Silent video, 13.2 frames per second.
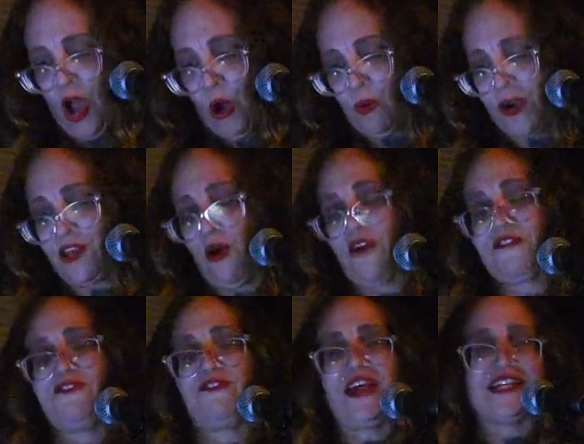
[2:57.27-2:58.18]
where your
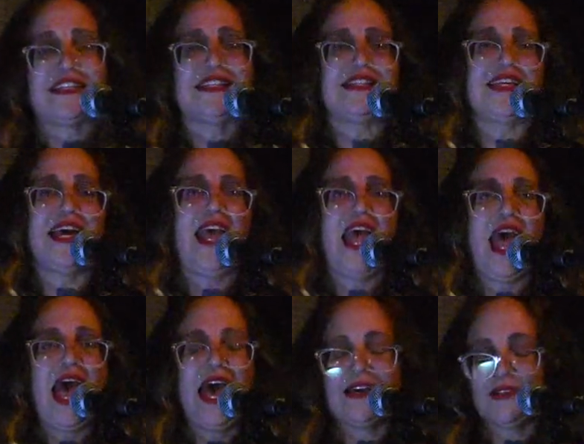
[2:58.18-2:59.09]
fist
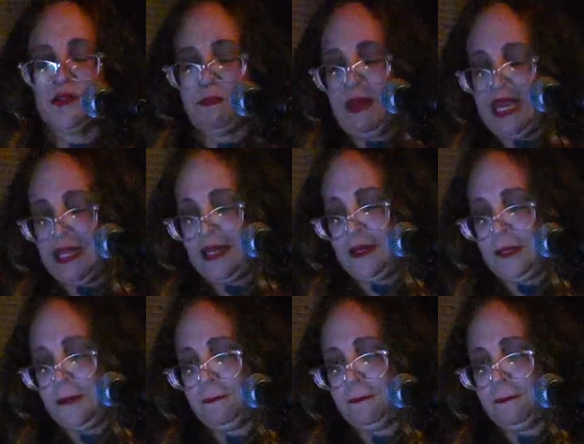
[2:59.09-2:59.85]
has been.